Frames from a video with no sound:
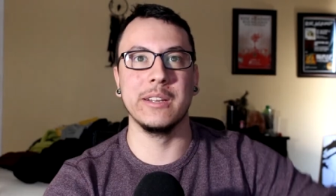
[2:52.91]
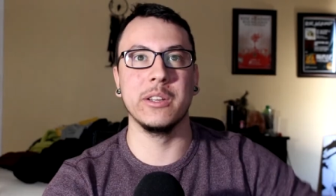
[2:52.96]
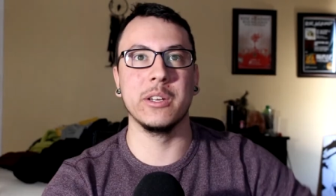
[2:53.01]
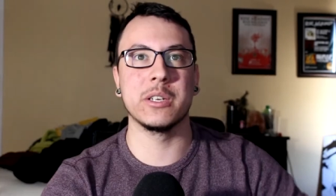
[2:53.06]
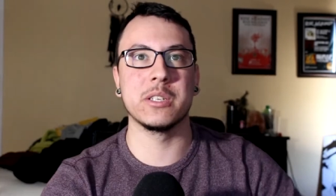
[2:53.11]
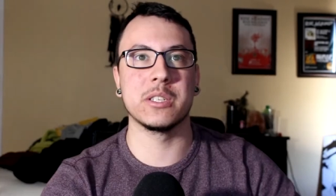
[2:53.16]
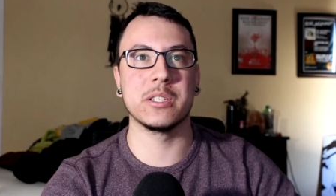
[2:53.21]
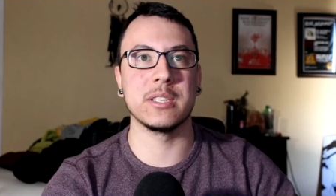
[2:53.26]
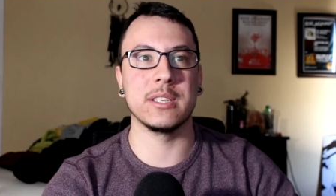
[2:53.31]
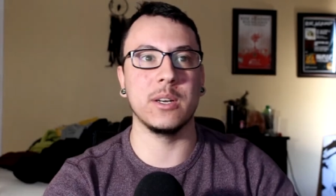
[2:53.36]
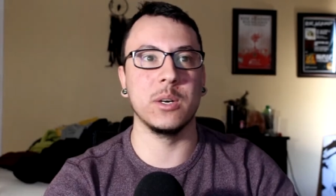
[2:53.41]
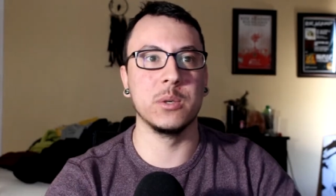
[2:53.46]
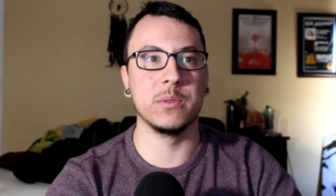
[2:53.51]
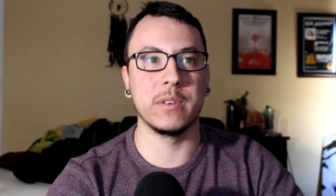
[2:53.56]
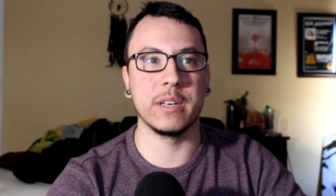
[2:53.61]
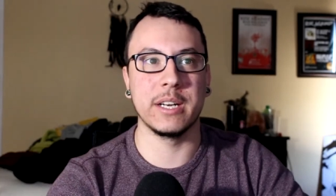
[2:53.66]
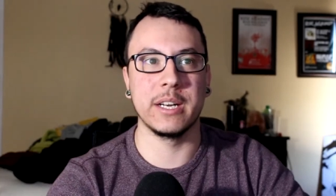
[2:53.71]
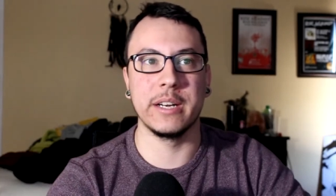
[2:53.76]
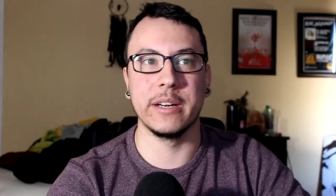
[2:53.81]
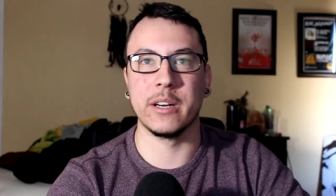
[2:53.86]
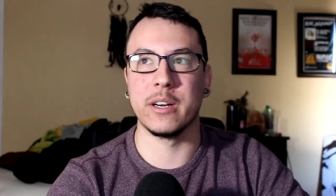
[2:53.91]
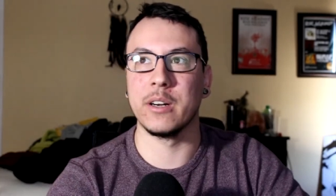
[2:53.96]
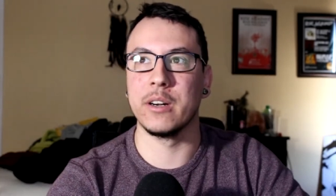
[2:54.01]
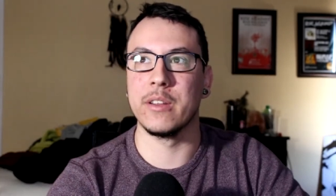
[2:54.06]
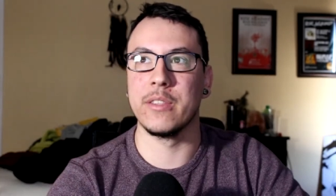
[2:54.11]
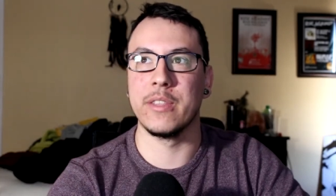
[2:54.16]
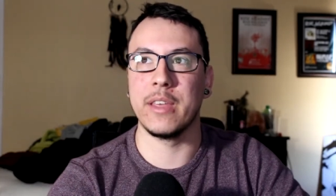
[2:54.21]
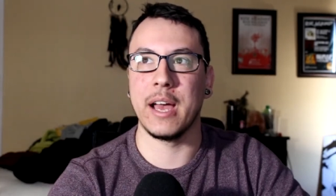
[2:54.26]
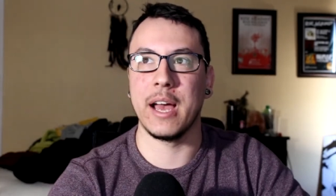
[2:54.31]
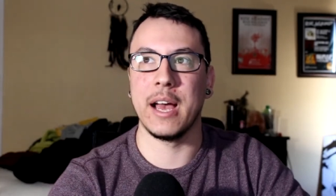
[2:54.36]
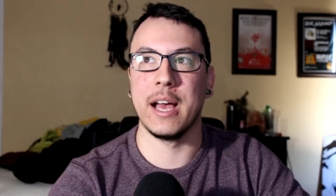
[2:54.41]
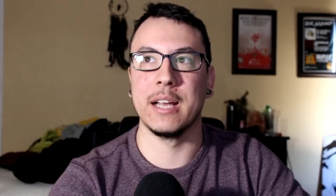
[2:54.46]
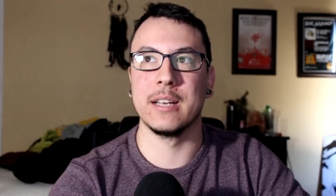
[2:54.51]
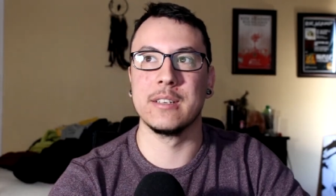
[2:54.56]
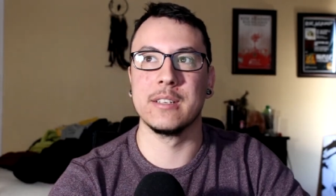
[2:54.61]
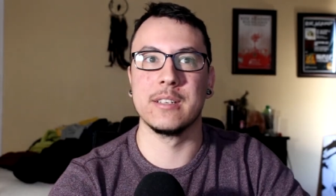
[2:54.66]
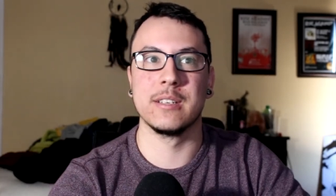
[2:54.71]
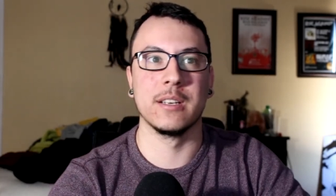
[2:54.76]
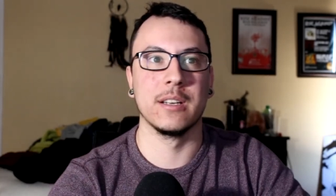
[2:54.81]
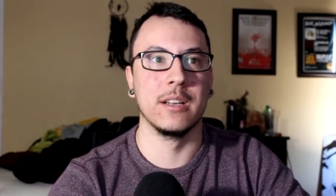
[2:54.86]
it looks over here
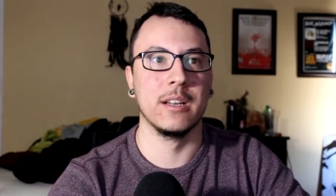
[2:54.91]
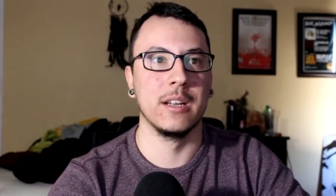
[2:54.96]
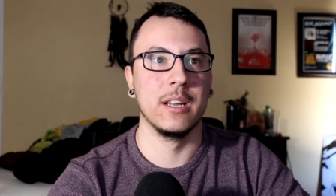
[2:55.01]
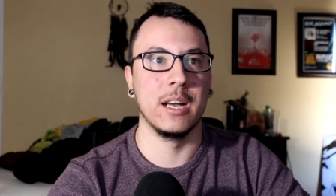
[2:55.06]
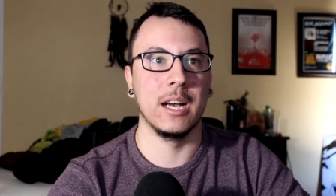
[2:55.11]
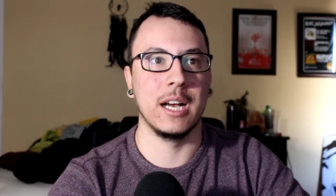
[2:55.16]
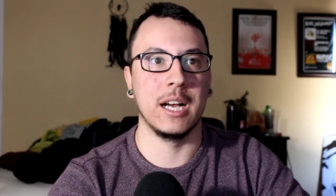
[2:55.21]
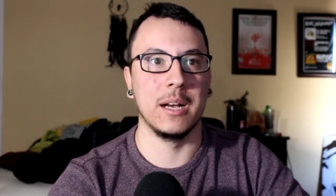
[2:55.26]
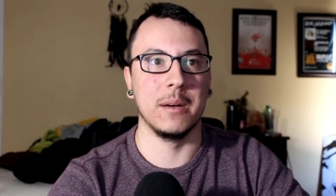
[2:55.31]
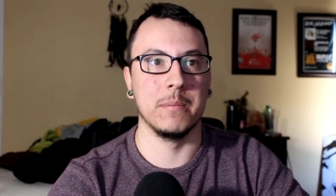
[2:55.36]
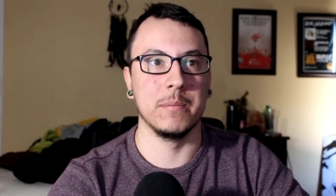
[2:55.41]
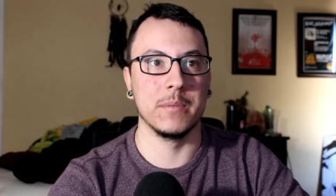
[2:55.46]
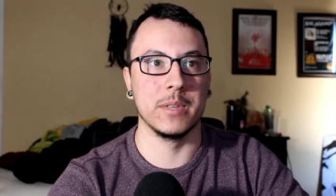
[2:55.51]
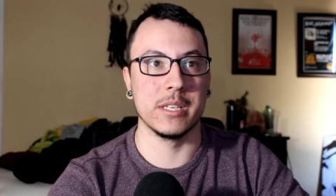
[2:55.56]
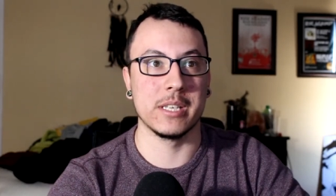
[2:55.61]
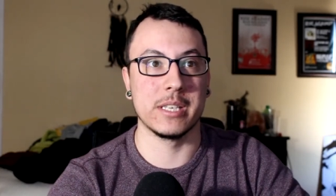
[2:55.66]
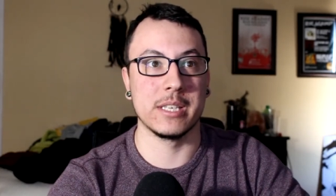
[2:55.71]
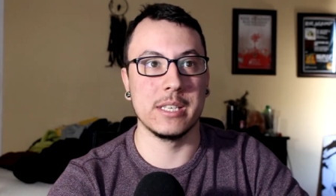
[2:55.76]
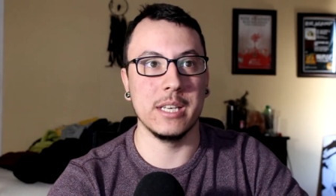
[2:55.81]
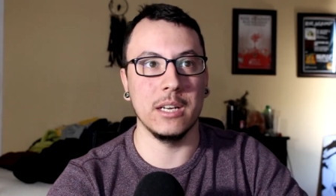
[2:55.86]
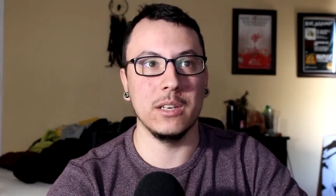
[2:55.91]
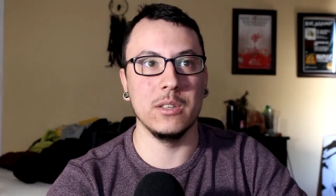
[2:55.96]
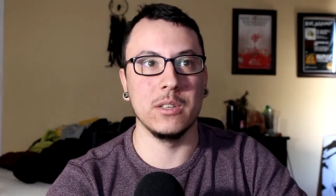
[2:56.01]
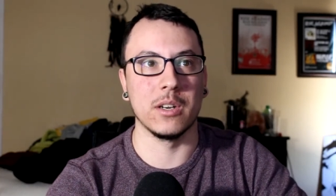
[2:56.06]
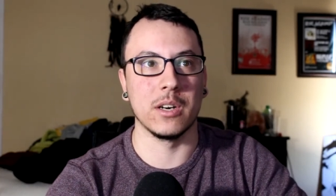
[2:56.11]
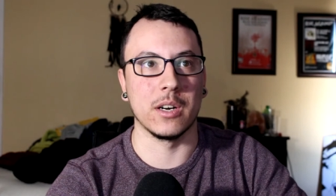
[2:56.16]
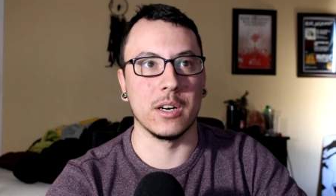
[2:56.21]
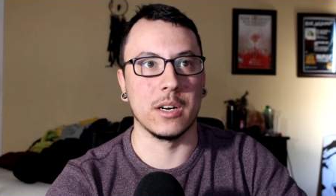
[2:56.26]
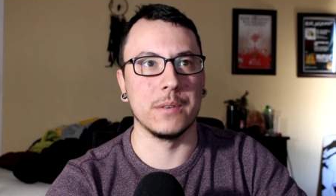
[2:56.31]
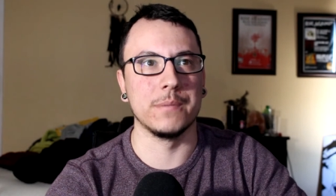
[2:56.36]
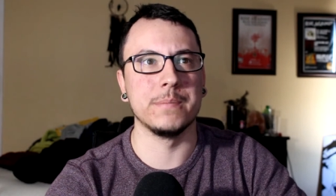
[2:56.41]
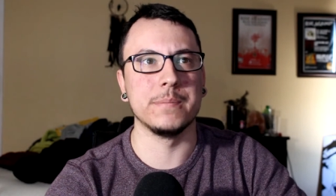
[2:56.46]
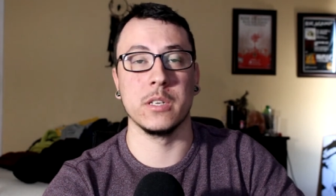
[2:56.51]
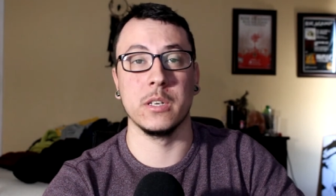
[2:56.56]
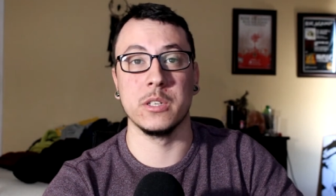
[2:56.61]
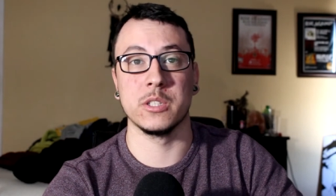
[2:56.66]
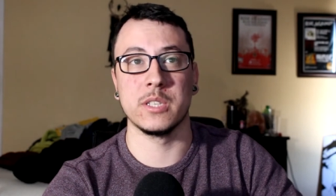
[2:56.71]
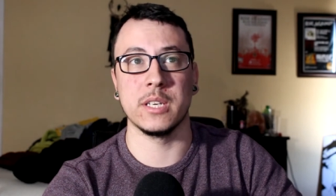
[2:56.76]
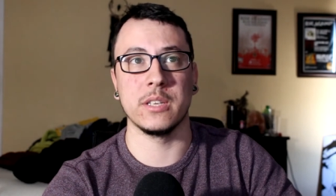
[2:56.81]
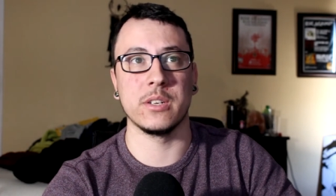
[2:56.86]
that um, the seller.
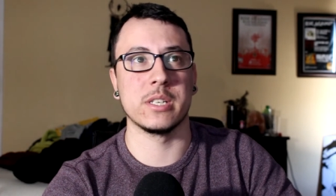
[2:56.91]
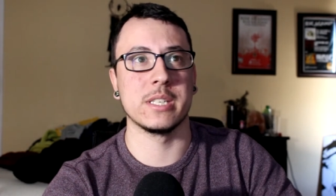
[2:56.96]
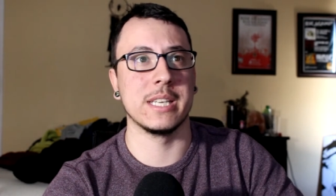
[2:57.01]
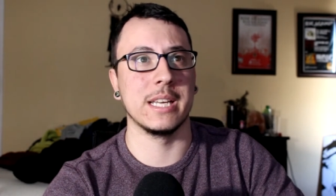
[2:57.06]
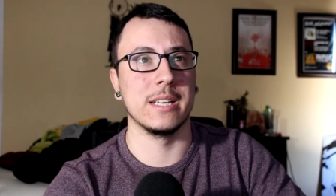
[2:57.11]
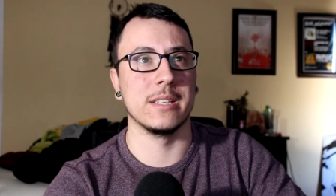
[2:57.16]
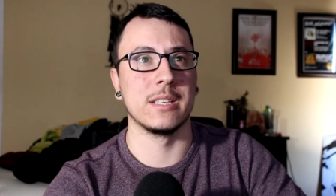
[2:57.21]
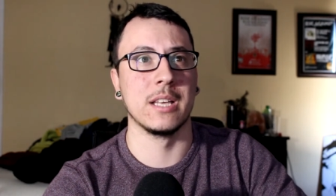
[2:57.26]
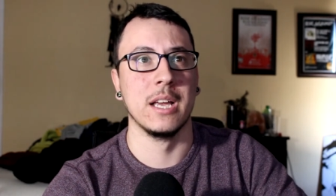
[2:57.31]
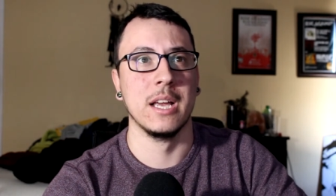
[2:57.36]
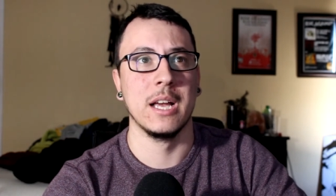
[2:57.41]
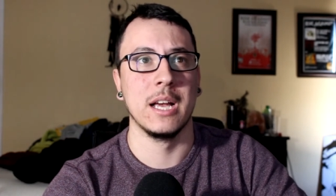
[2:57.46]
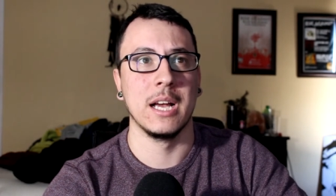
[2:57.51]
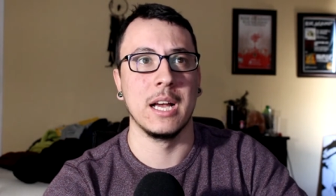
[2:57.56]
So seller says